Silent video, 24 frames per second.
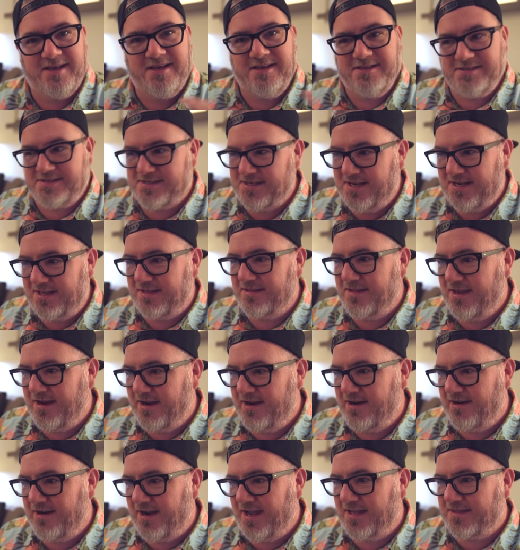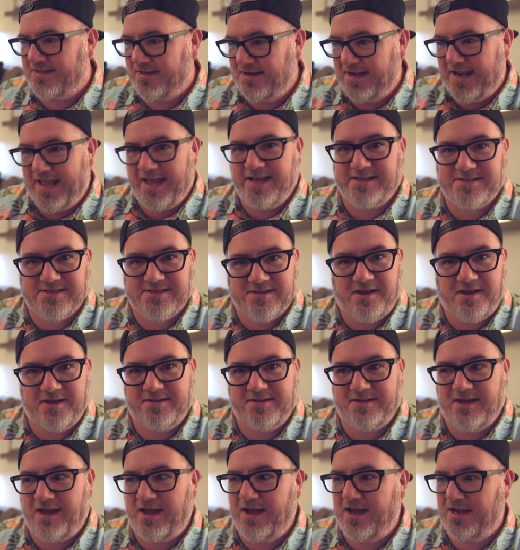sitting there at the Nassau
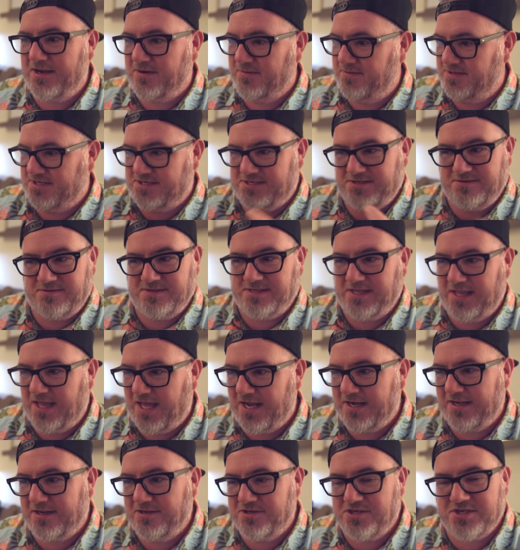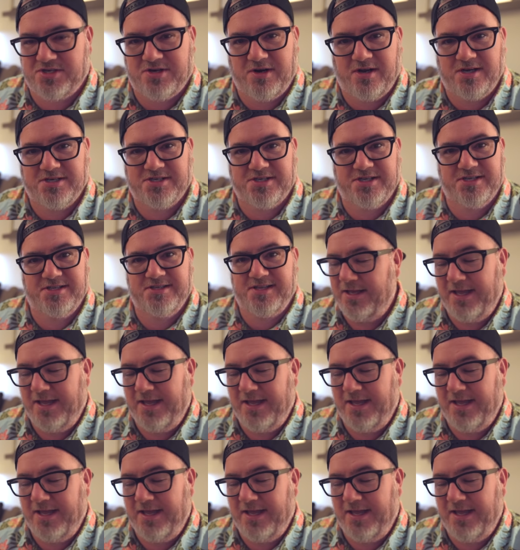dock, which there's a lot of construction.